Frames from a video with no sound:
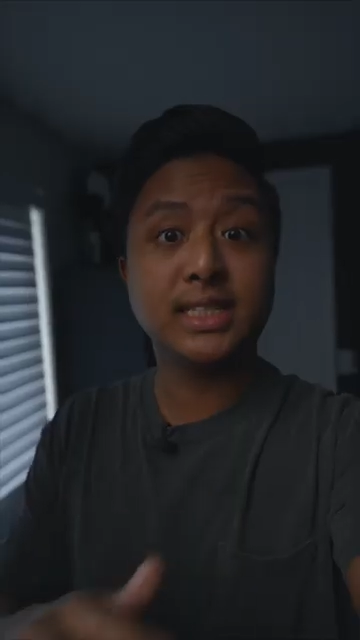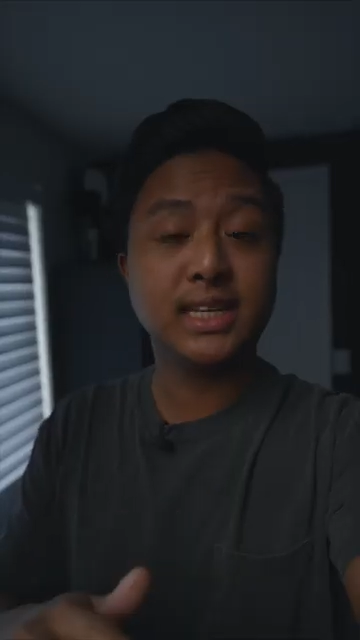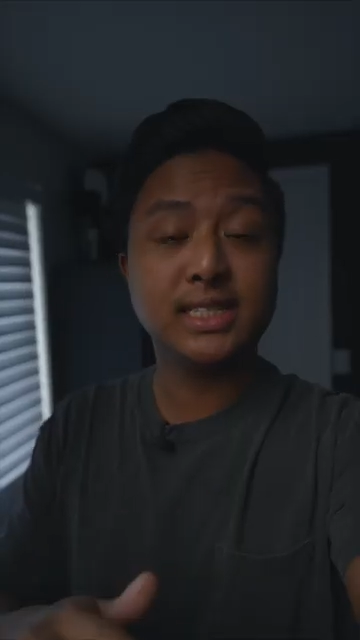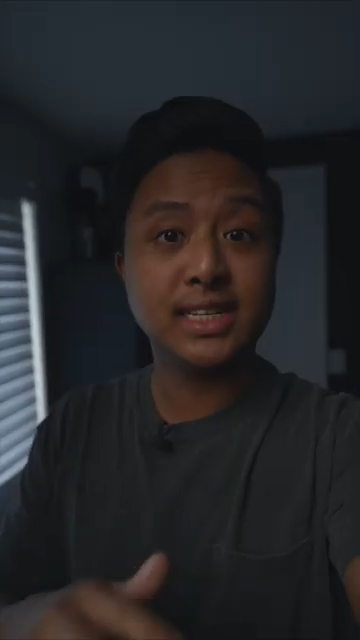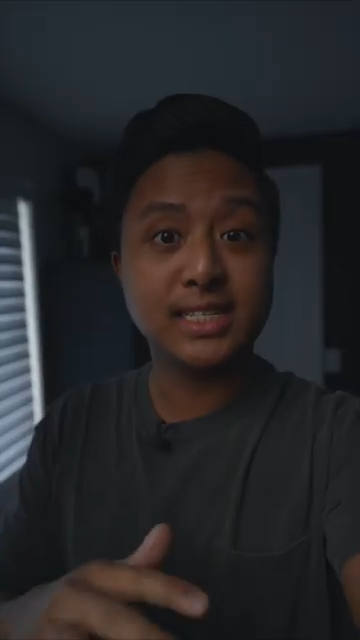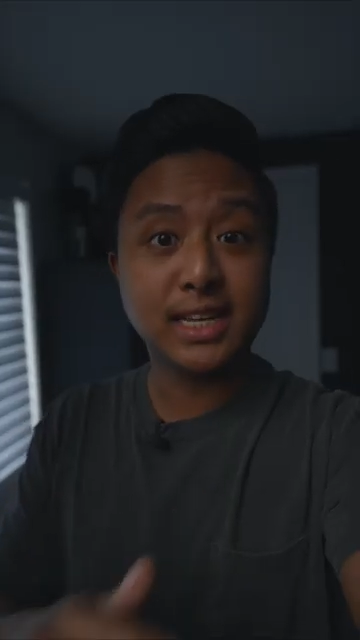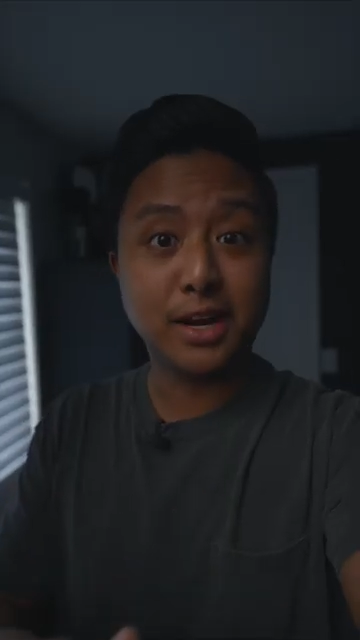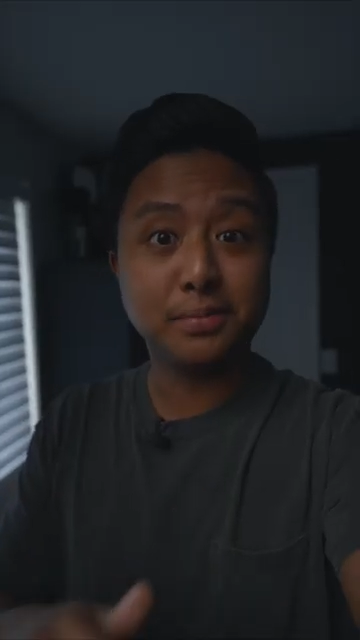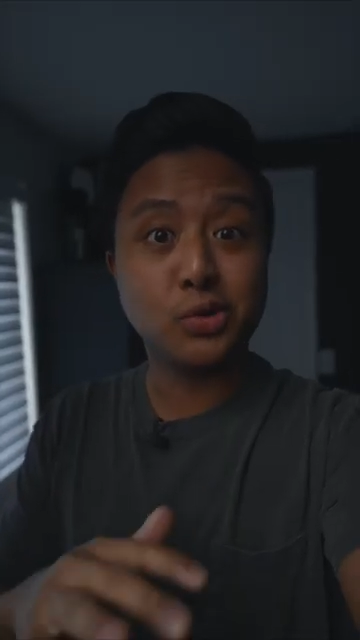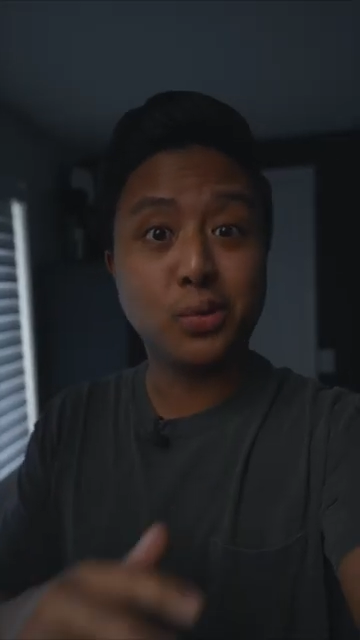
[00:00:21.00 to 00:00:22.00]
takes this
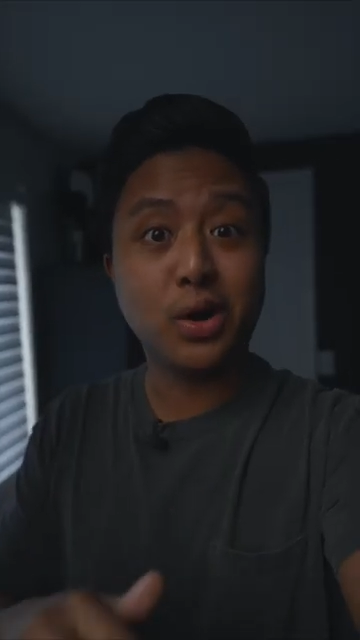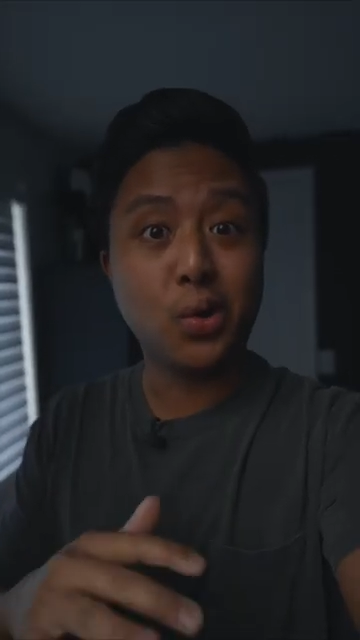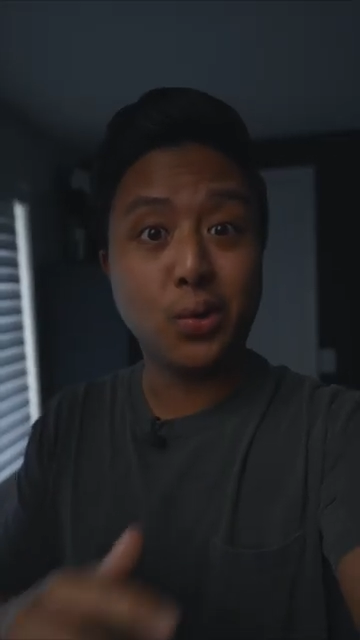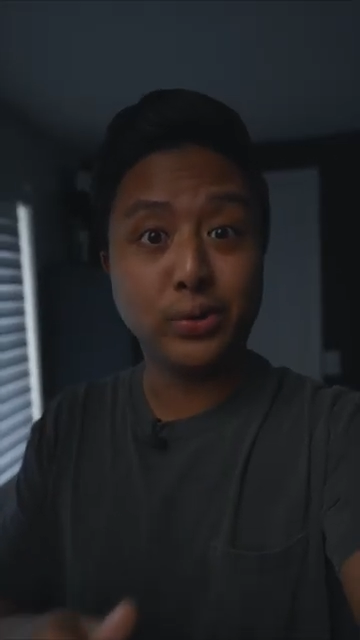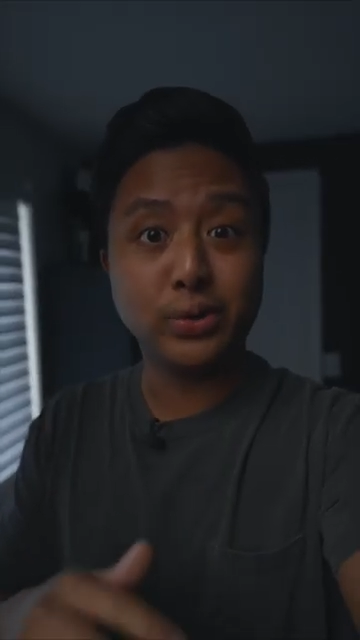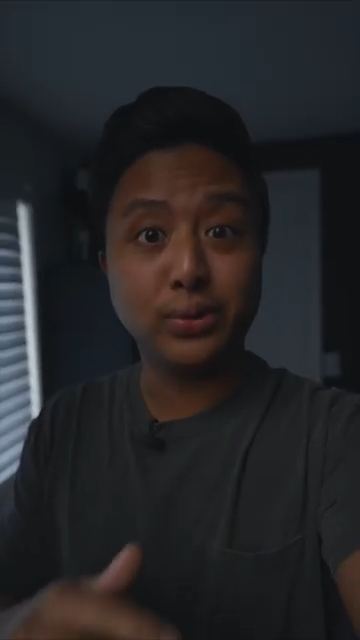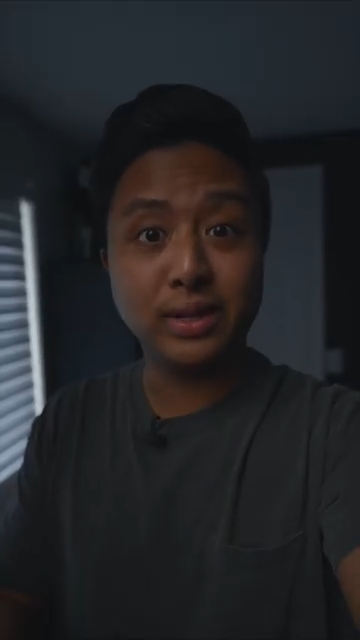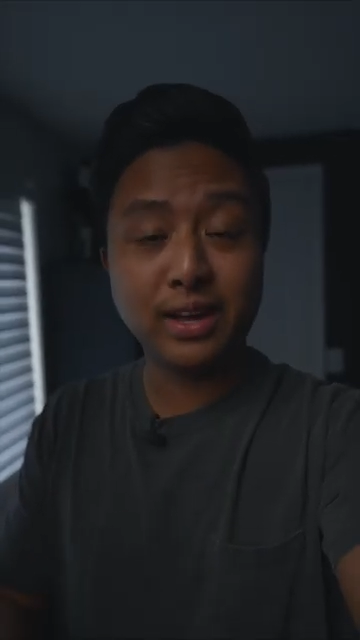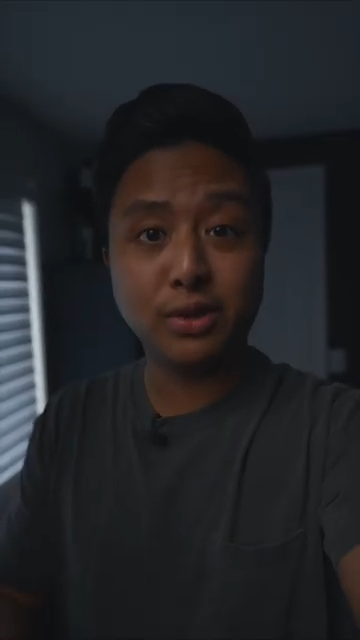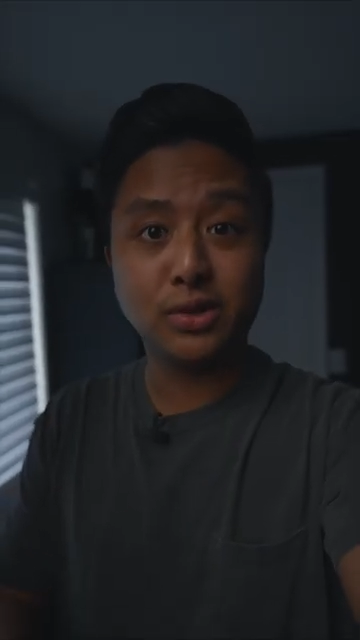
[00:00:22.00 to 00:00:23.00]
setup to a whole new
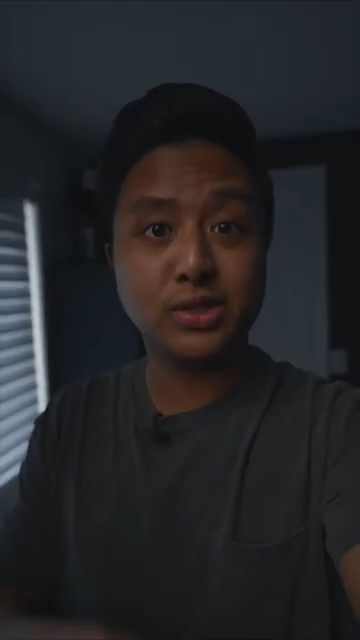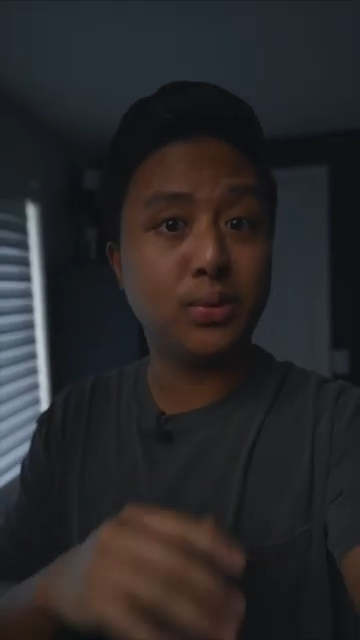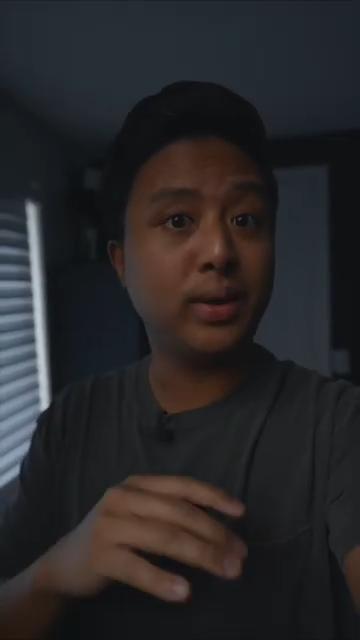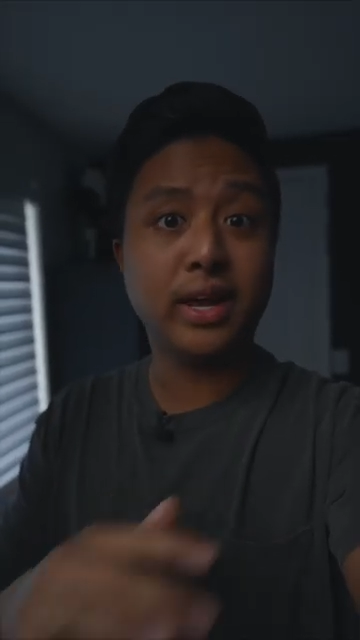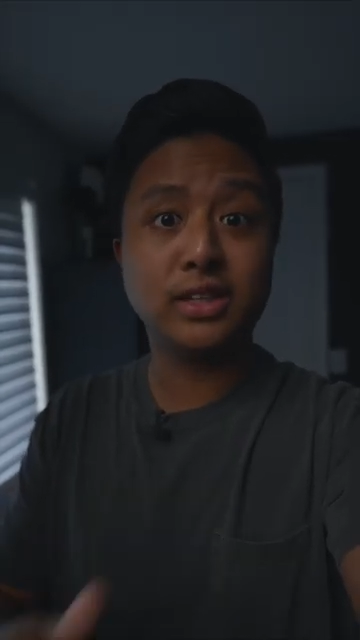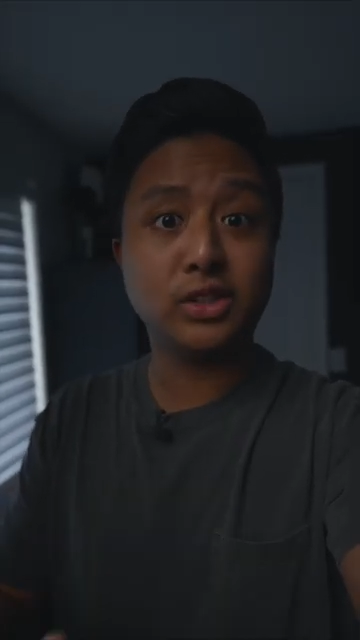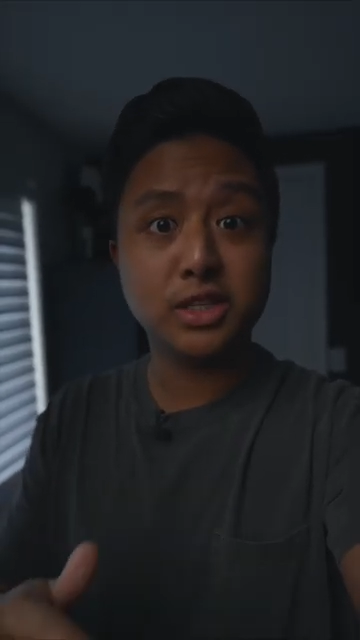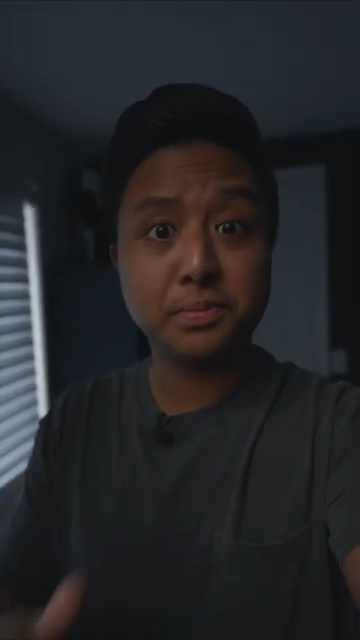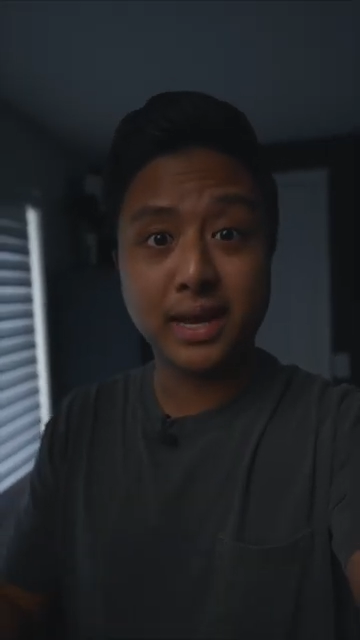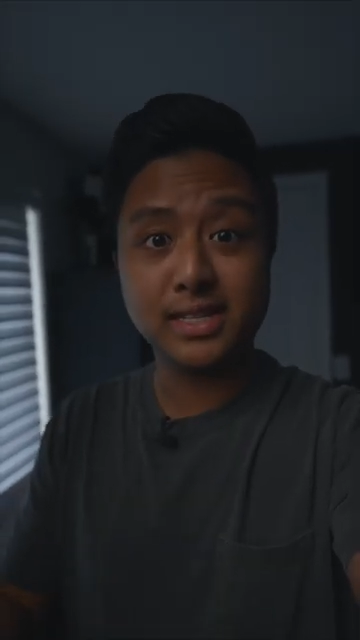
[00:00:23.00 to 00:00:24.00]
level so when I enter
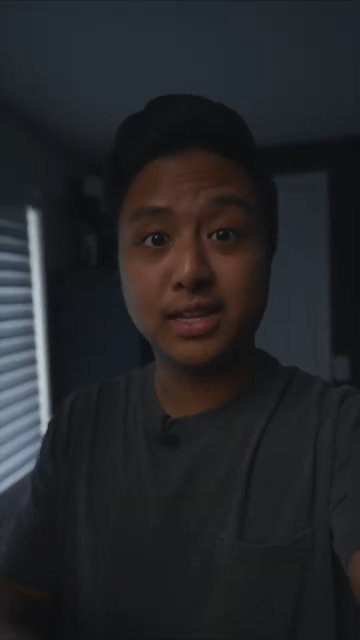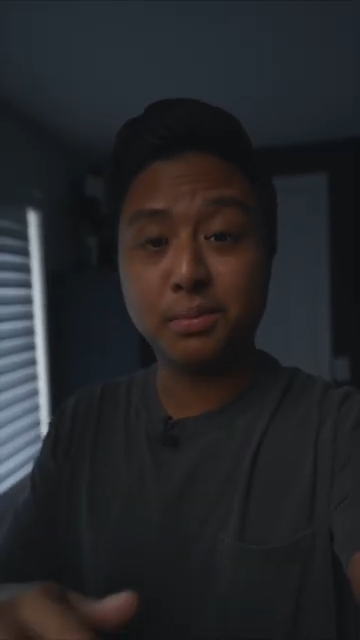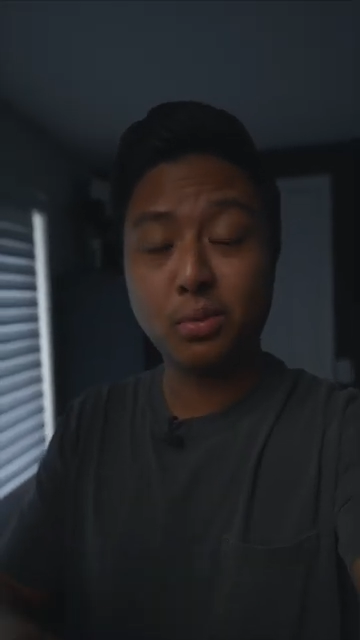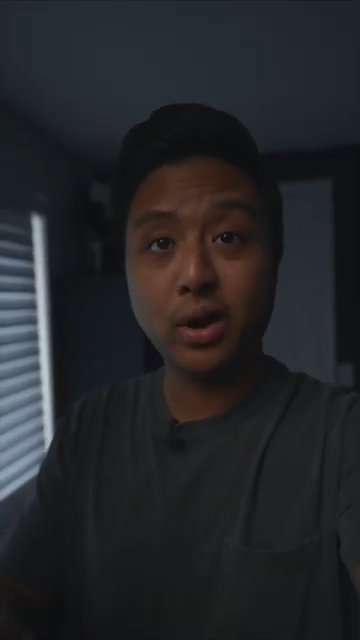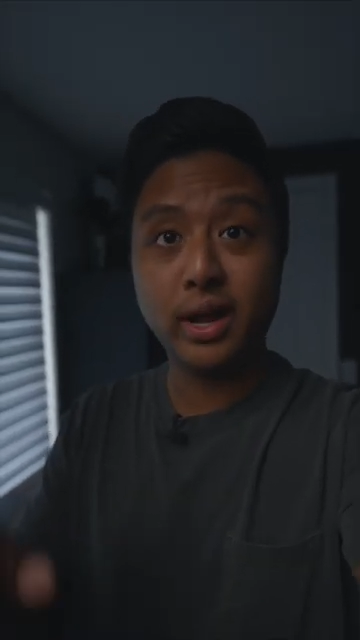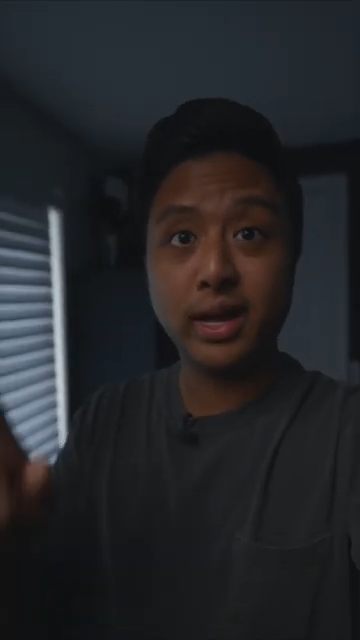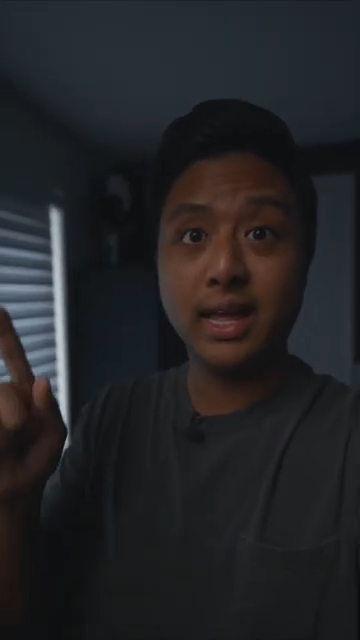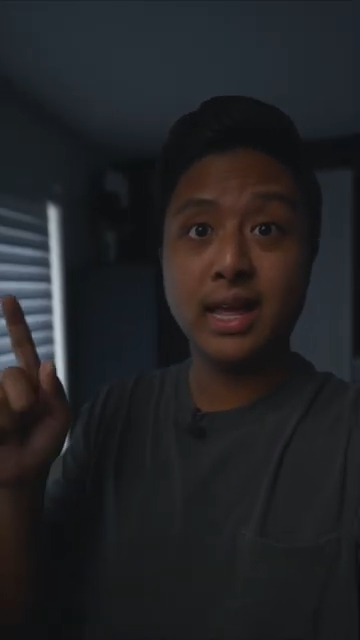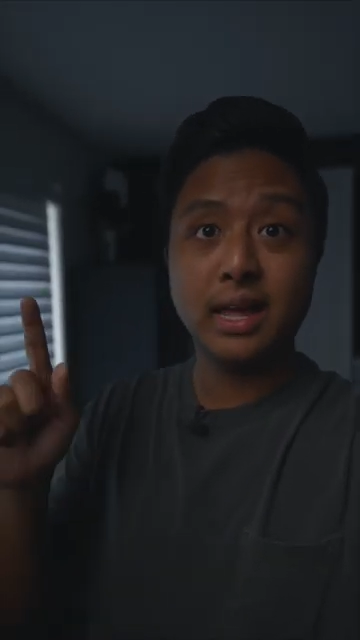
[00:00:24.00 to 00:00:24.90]
the space in the morning